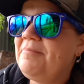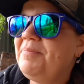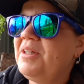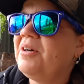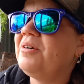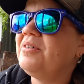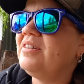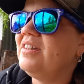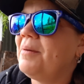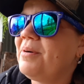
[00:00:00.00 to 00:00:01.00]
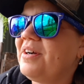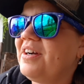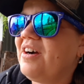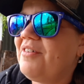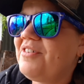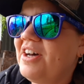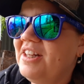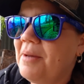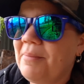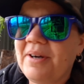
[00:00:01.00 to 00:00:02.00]
you know, lumber, off-cut
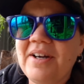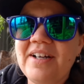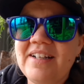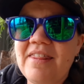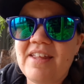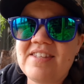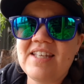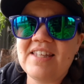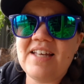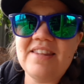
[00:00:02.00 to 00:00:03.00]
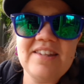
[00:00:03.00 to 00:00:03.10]
lumber and things like that